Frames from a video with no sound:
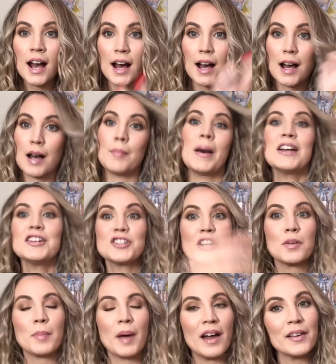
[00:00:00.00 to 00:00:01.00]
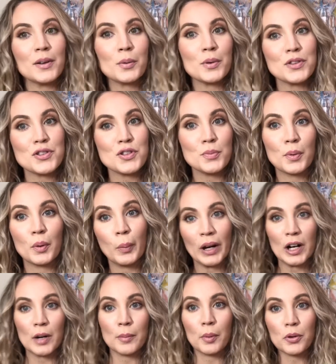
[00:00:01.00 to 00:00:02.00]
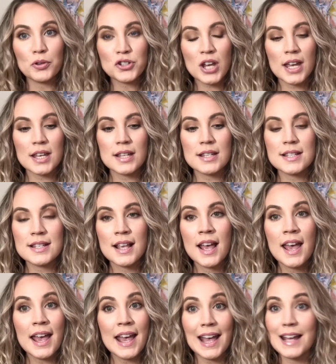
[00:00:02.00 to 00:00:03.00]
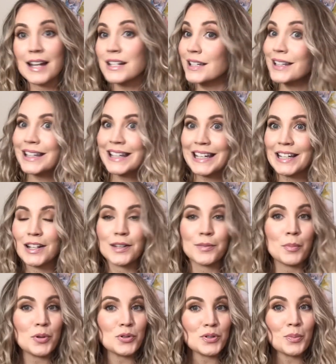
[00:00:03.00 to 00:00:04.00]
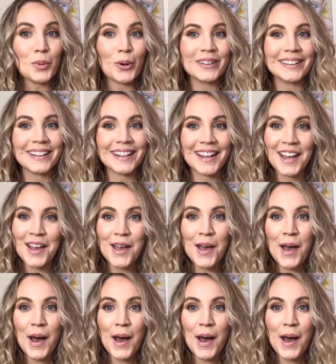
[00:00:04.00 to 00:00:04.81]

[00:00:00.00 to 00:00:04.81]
eyeshadow palette with super wearable shades and clean, most importantly.